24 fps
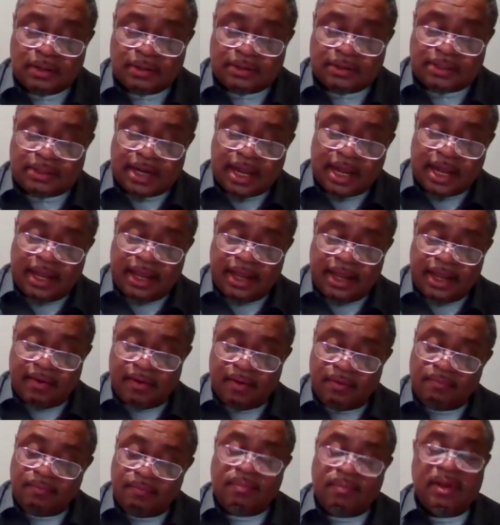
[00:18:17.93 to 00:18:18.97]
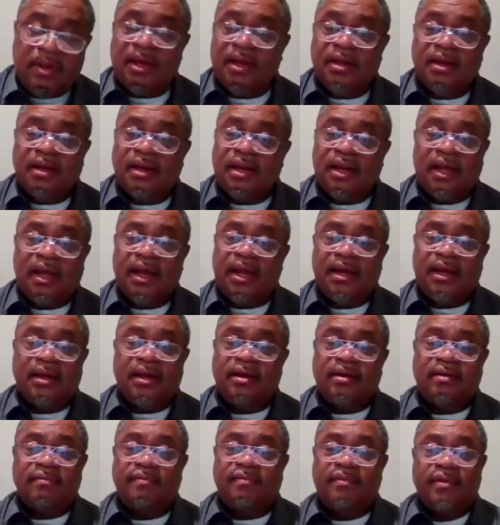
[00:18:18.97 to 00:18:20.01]
stay here and be in the
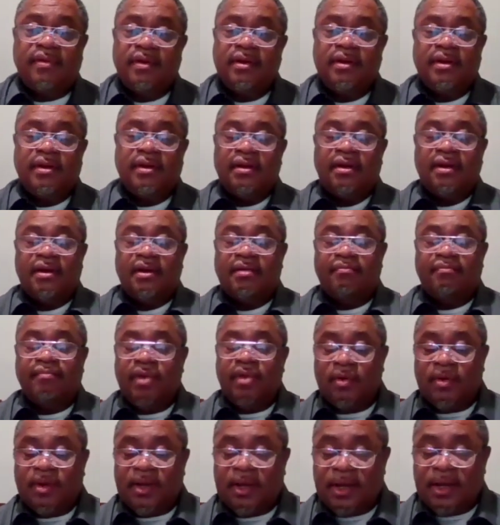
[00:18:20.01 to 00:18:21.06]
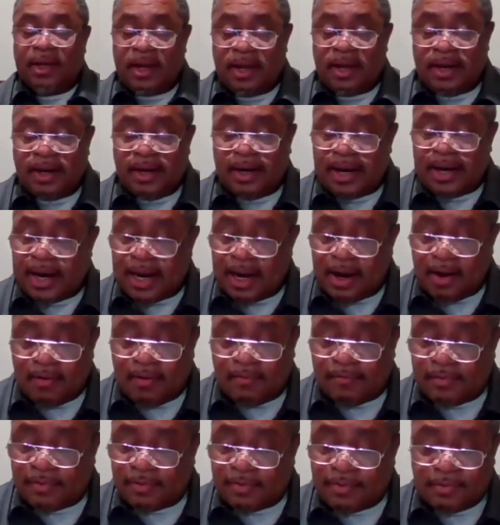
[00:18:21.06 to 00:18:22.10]
land of milk and honey.
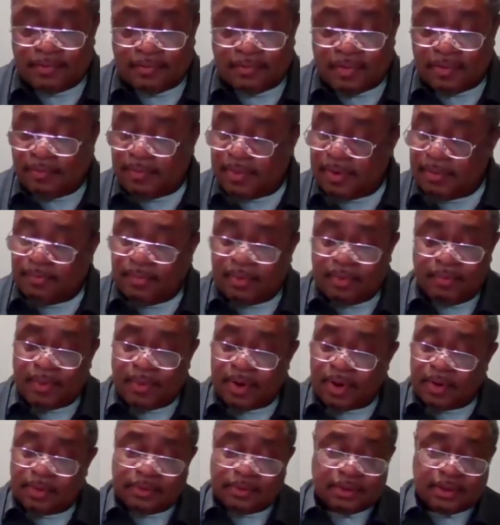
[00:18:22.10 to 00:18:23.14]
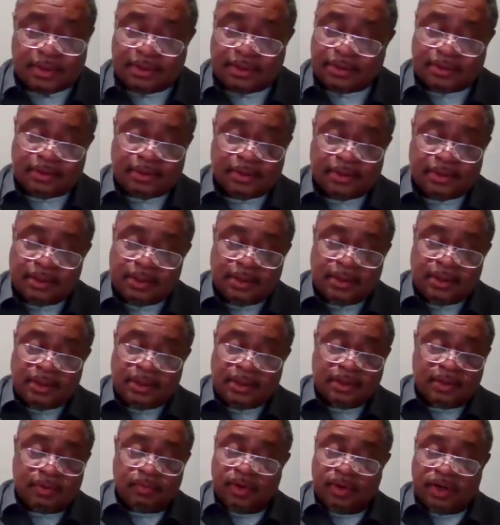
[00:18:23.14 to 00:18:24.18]
However, remember, Moses,
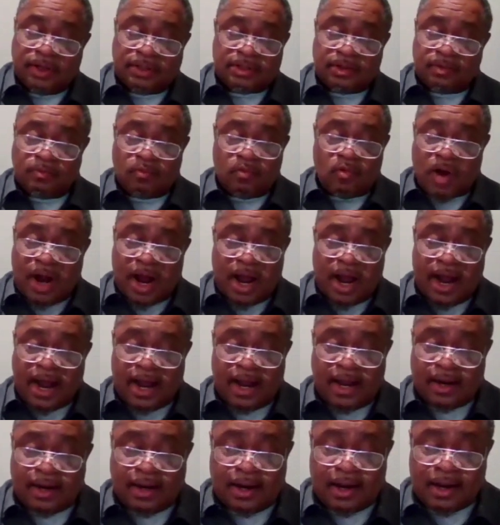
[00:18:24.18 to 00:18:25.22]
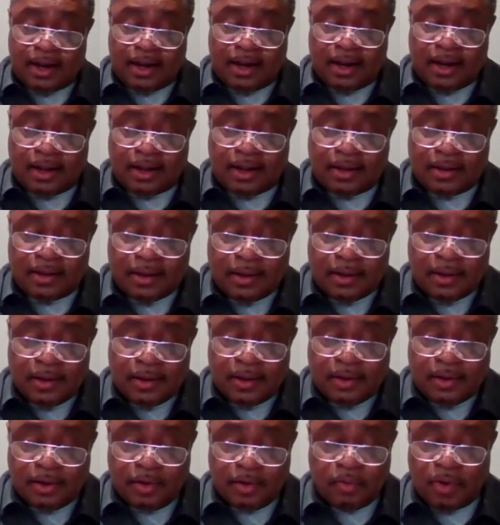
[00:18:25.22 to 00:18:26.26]
the reason why
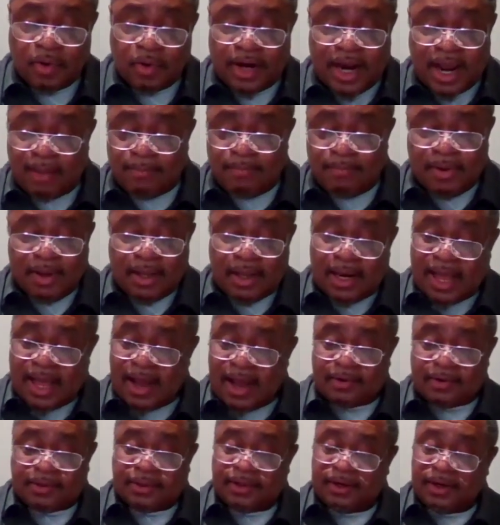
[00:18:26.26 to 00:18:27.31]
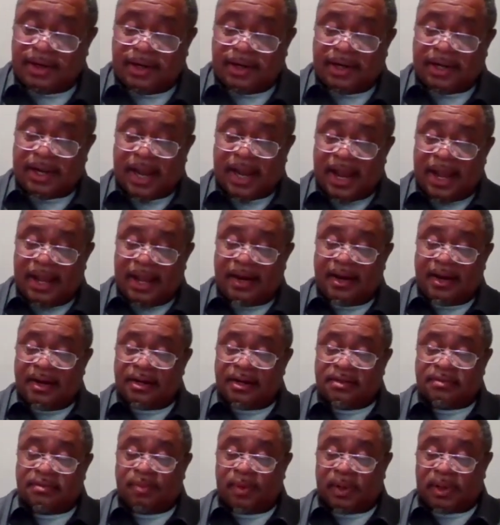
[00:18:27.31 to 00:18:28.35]
you will not be allowed to enter Canaan
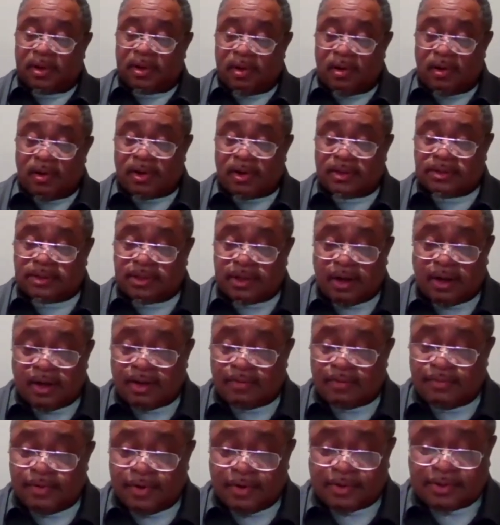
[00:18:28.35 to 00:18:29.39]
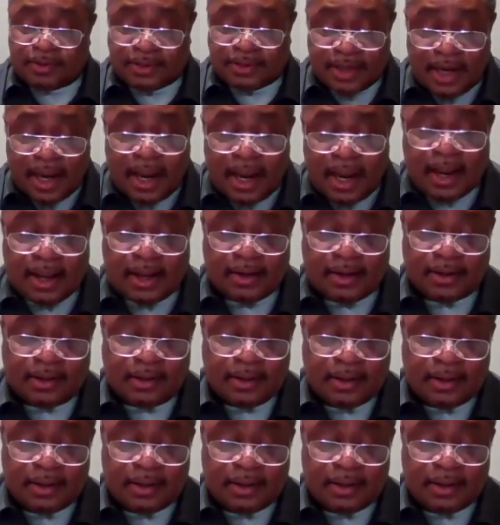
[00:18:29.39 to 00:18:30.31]
is because of your sin,